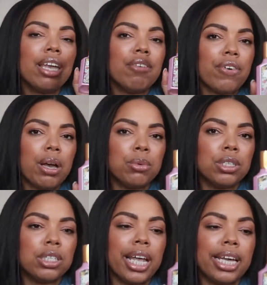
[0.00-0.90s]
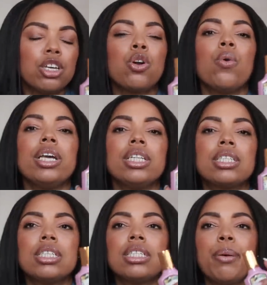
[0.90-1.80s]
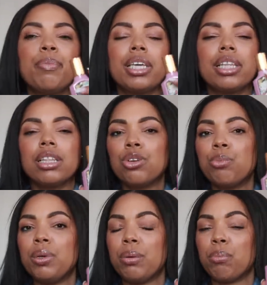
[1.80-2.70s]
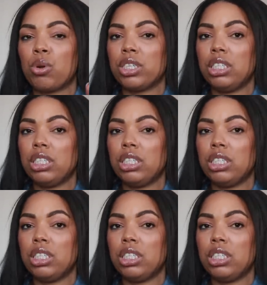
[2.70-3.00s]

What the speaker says: if I was like going to something a little bit more